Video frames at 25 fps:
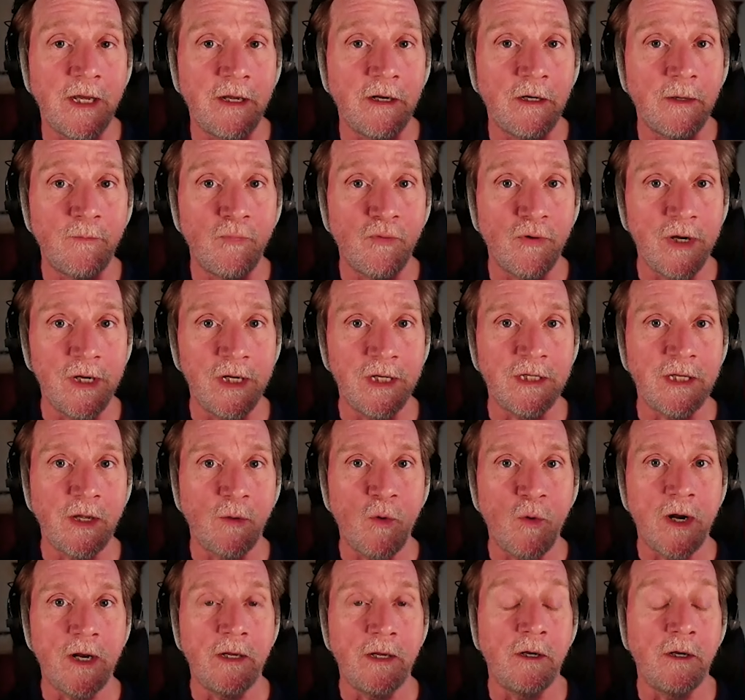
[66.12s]
interbreed is they
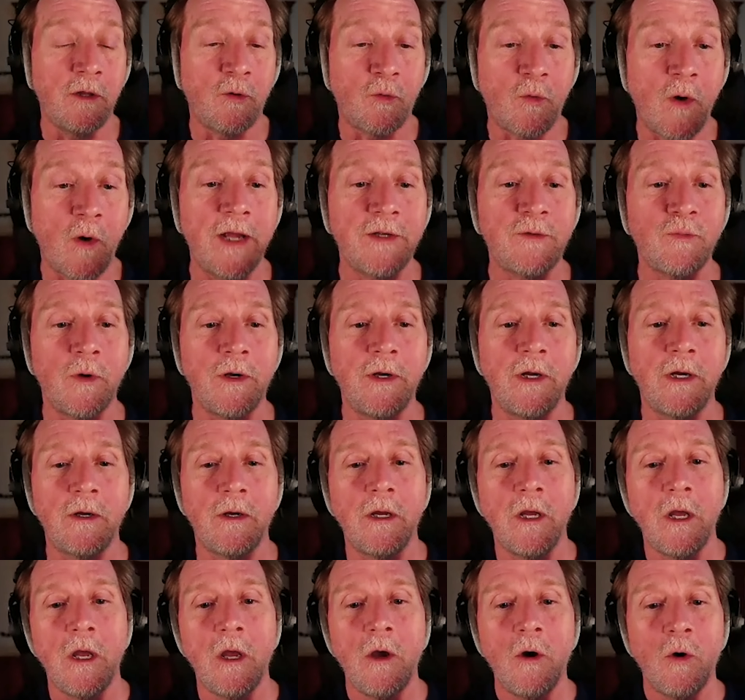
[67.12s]
want you know the, that's what a uh,
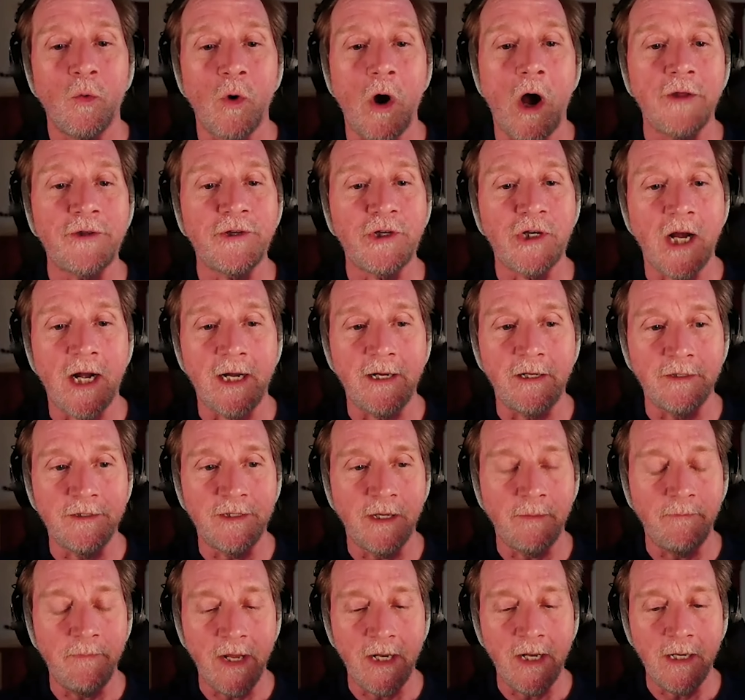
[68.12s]
Rothschilds
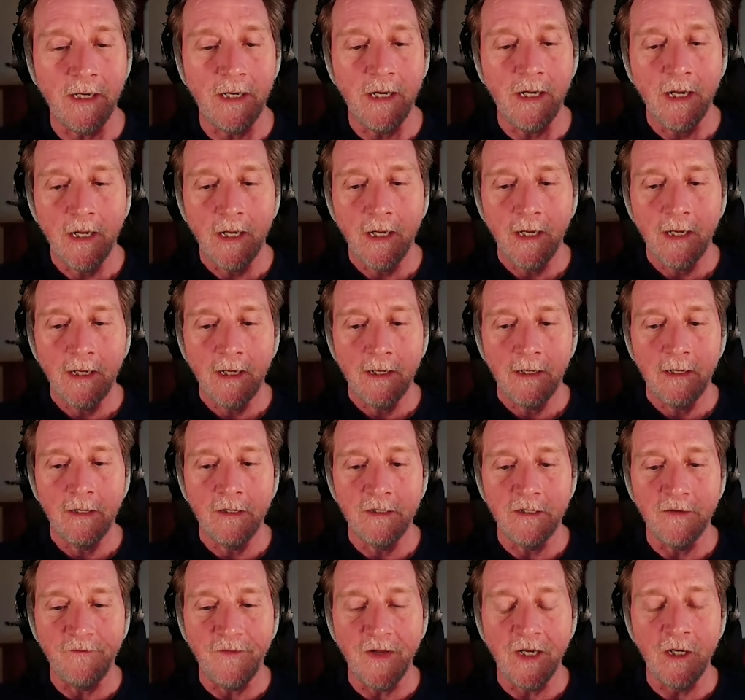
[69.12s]
admitted.
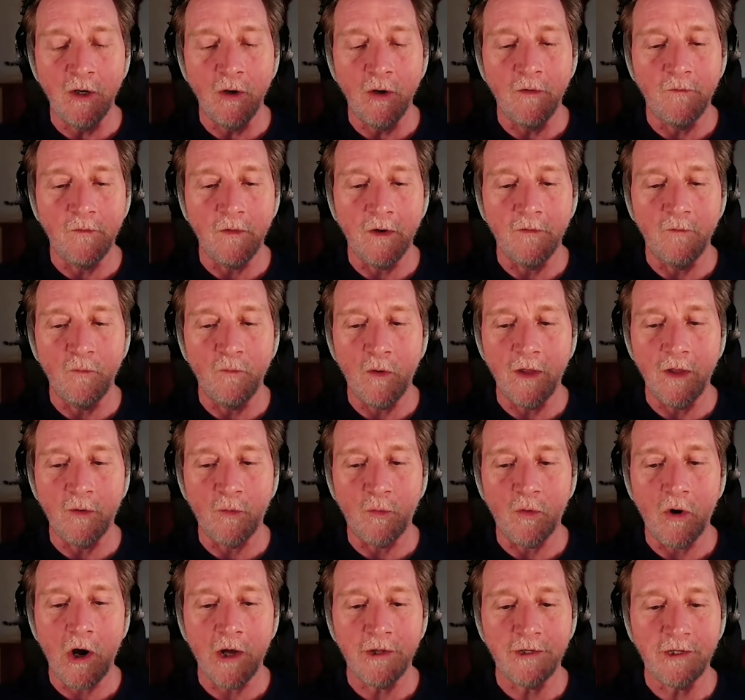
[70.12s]
There's a video of, of one of the
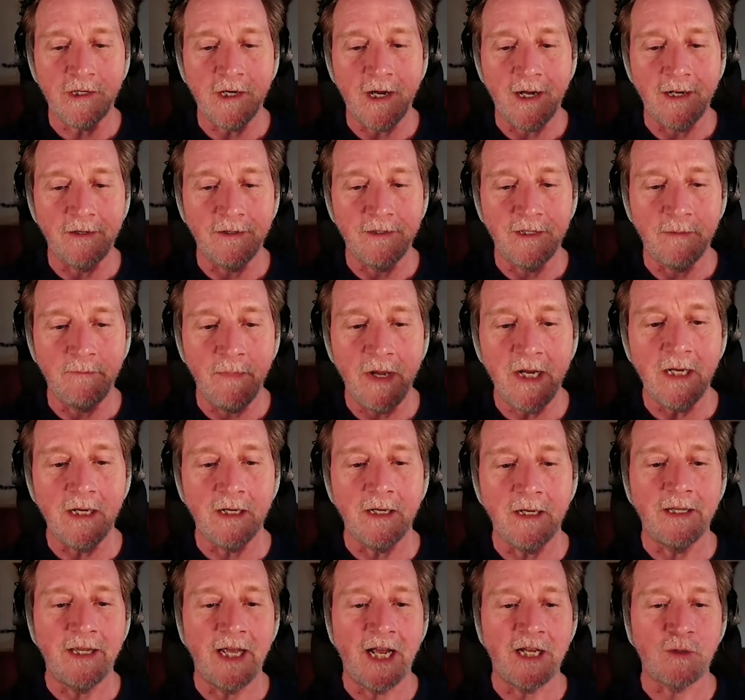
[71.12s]
Rothschilds
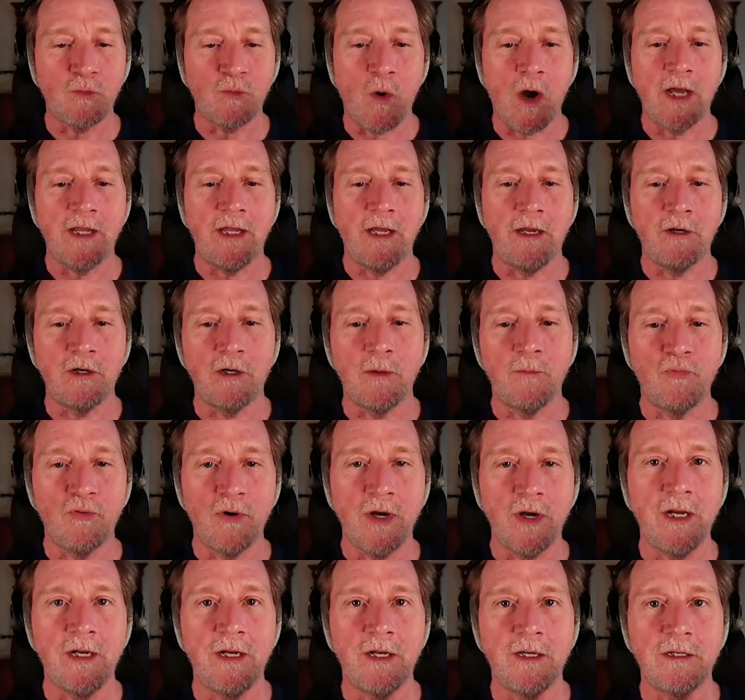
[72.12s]
admitting that that's why they
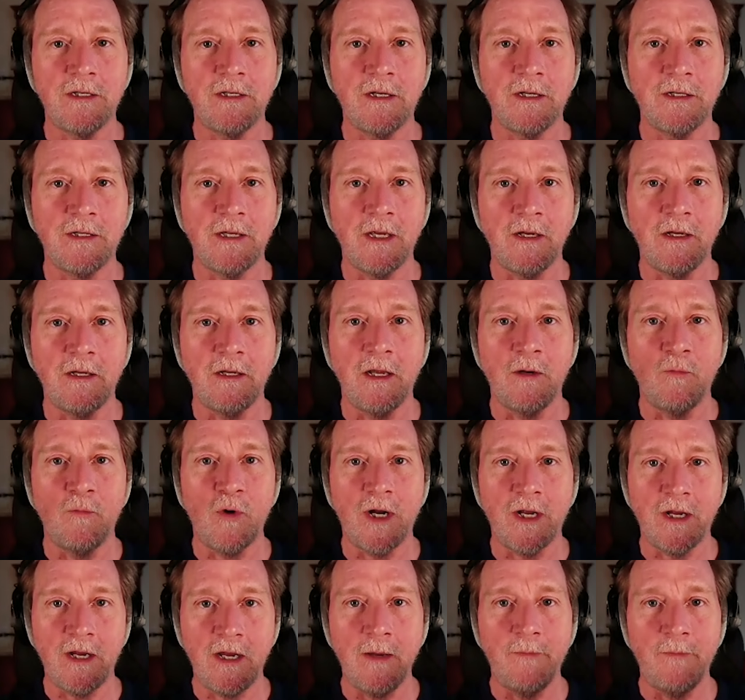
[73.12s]
interbreed is because they they
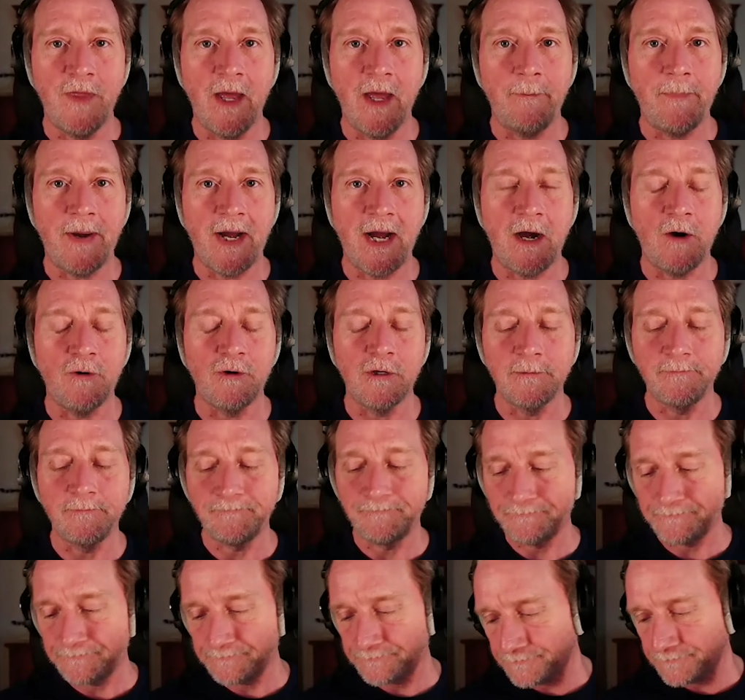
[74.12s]
want to keep that power.
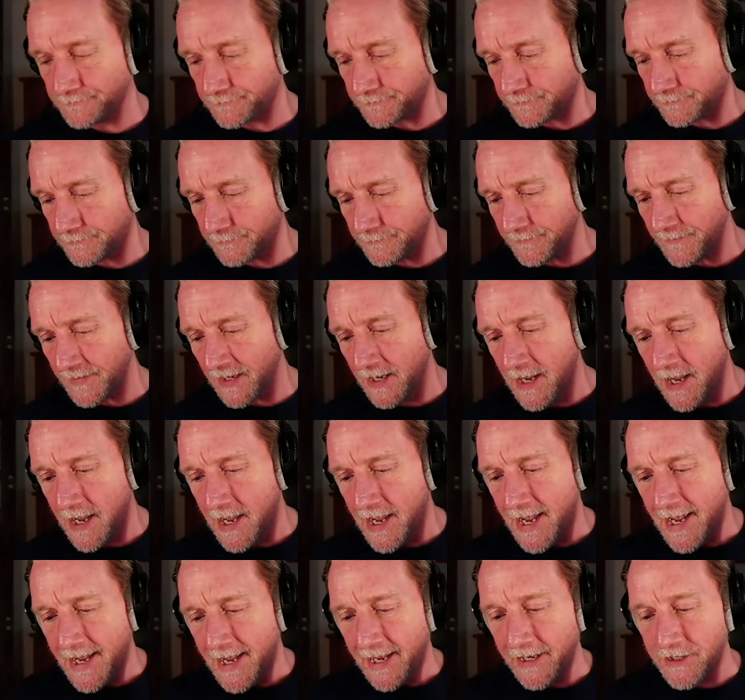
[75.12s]

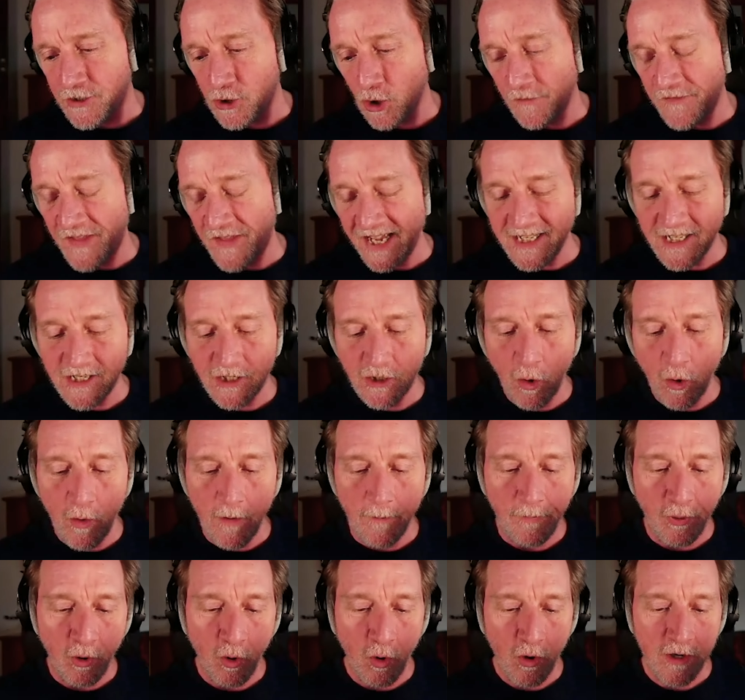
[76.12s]
And so if that's so
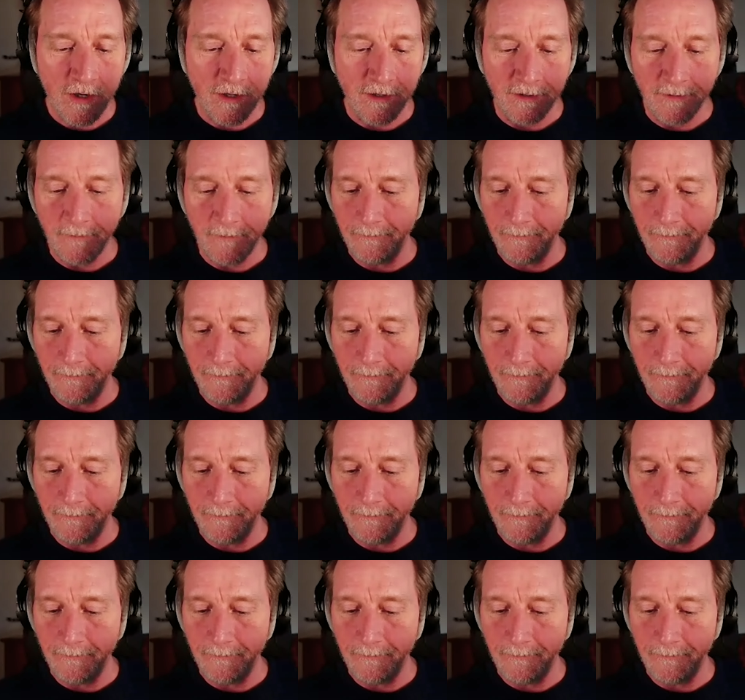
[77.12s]
important,